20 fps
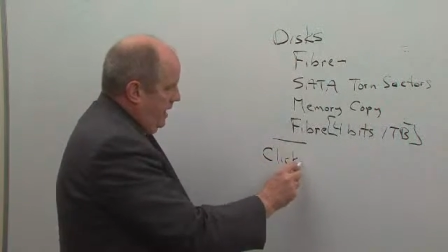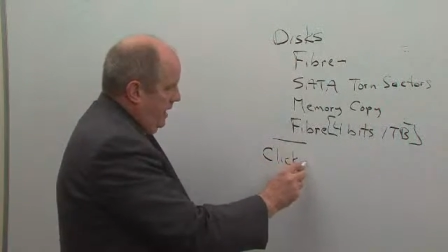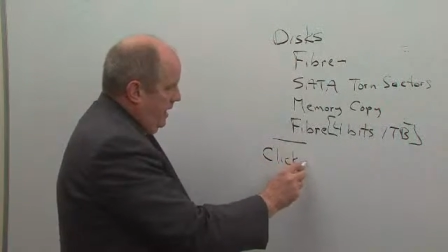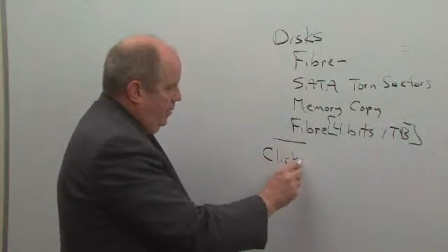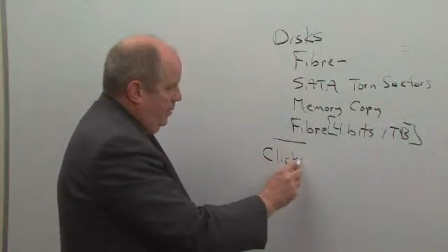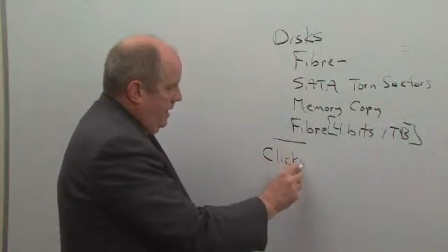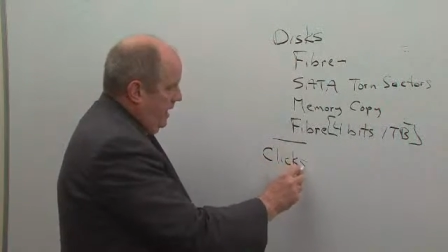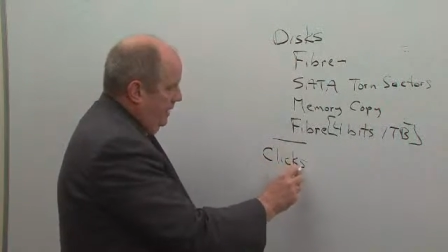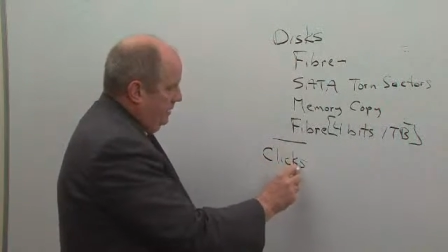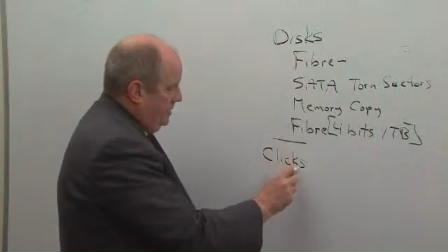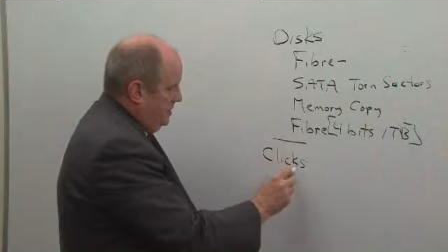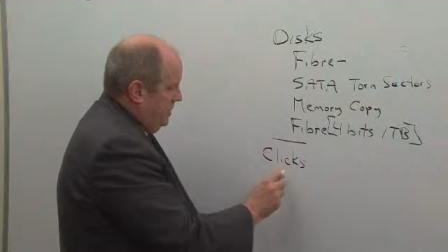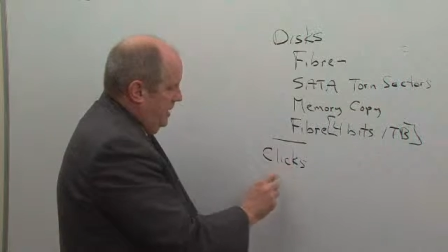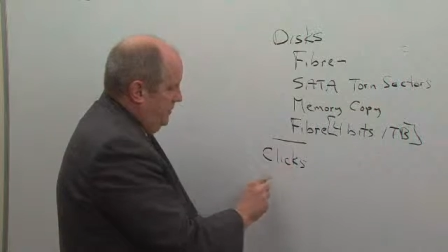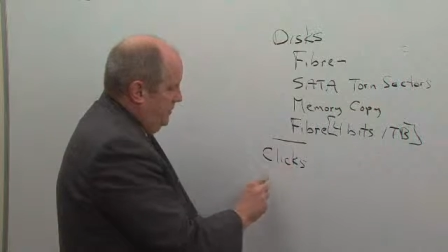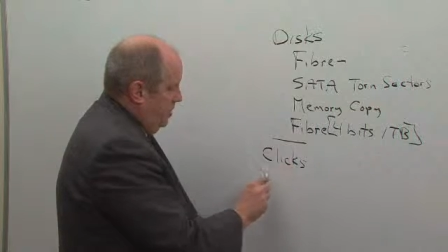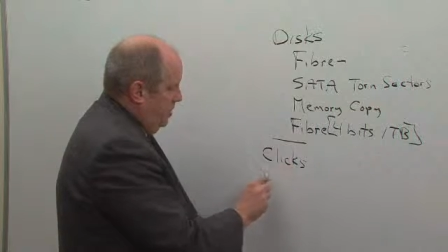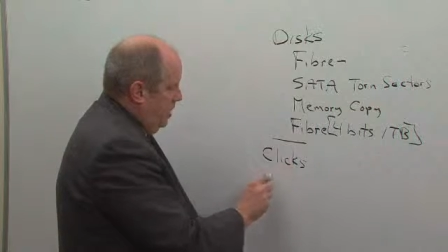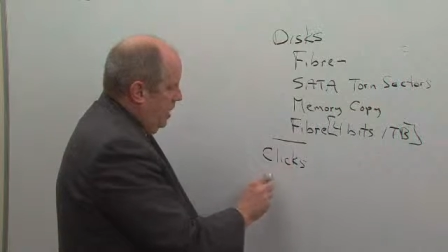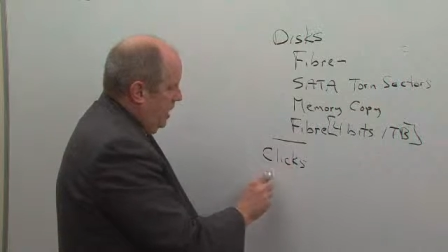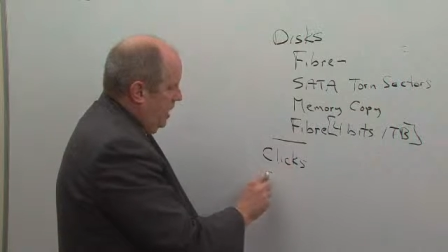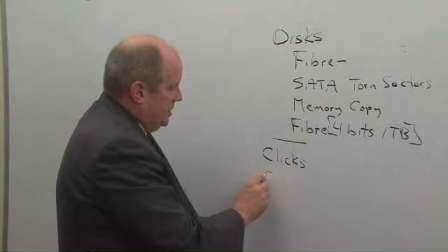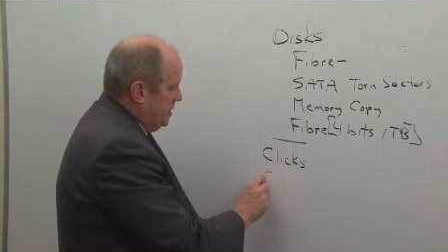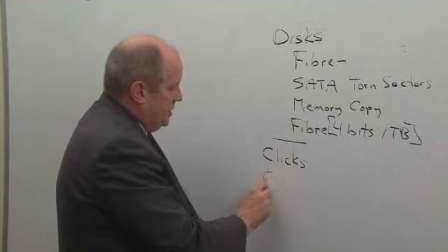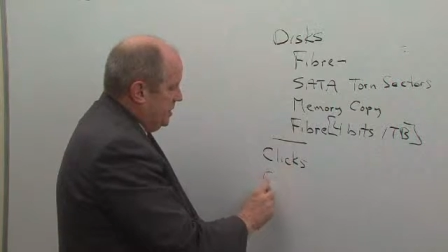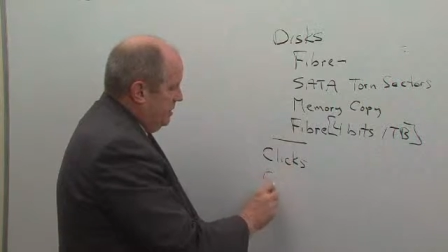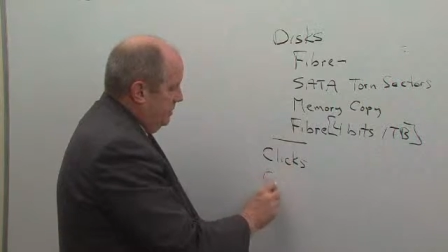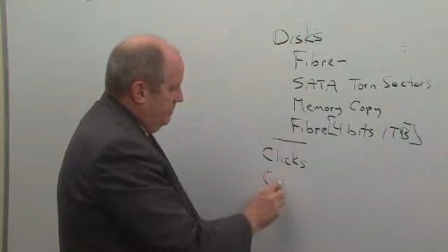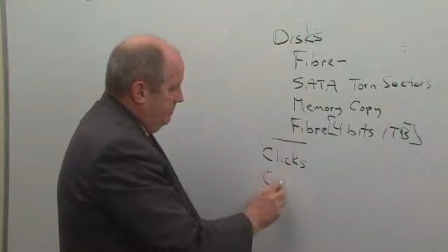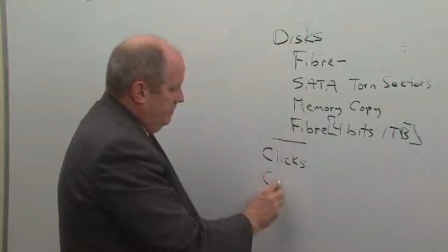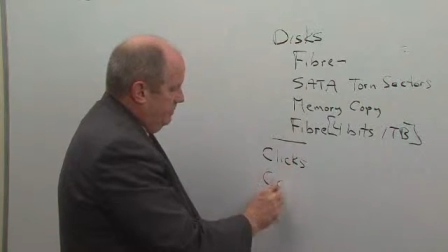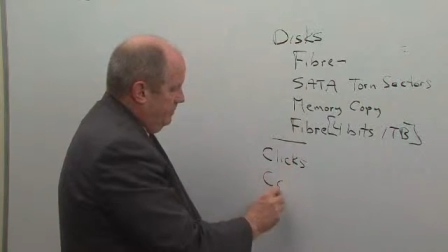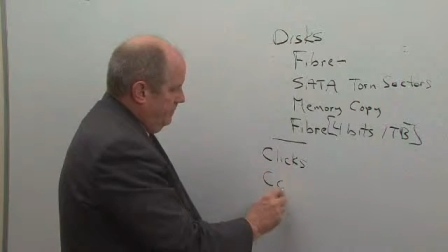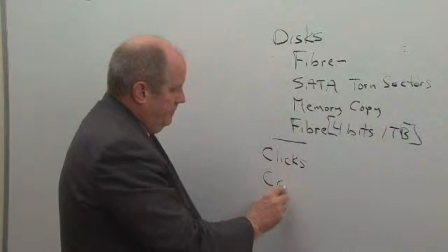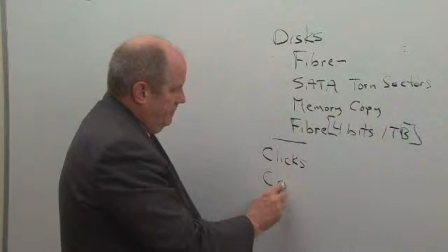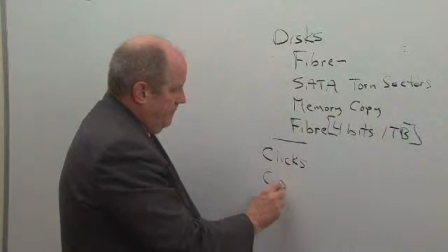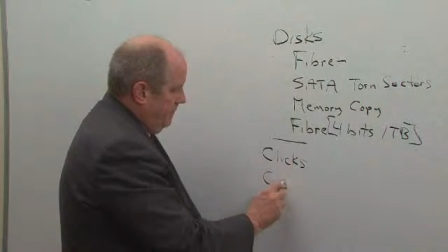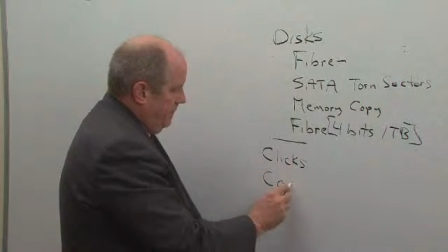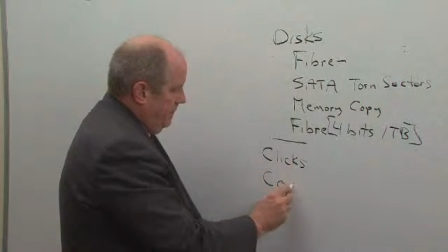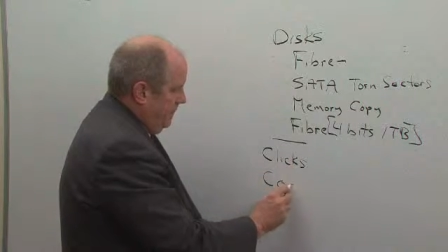and we have to save you cost.
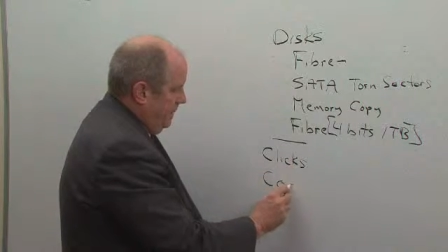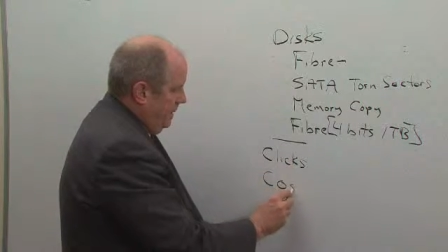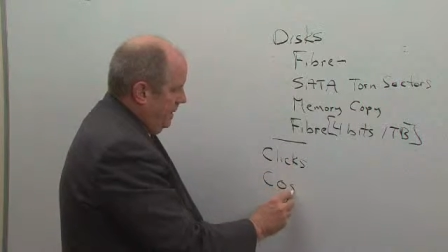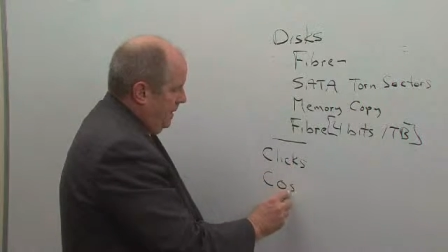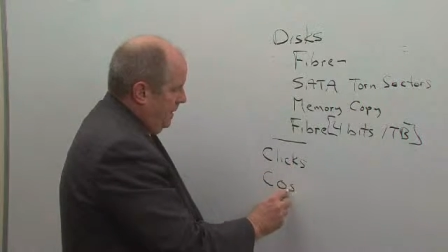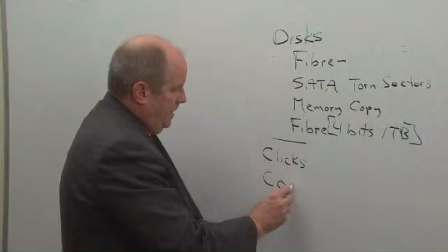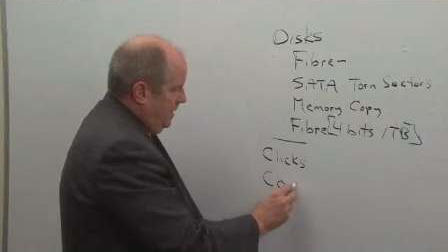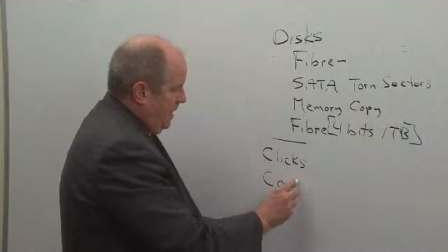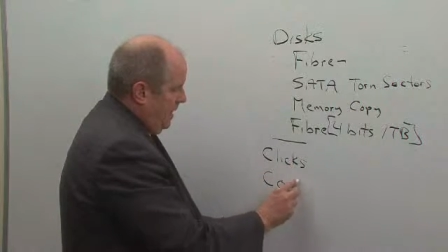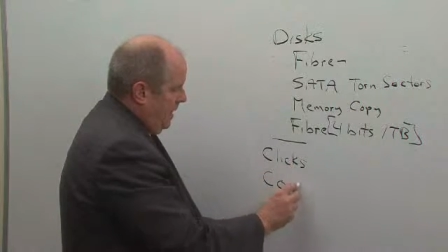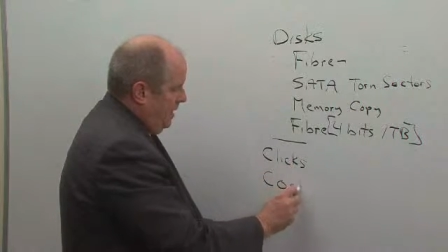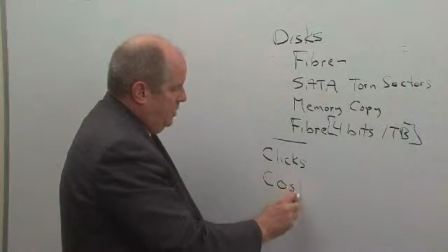Now,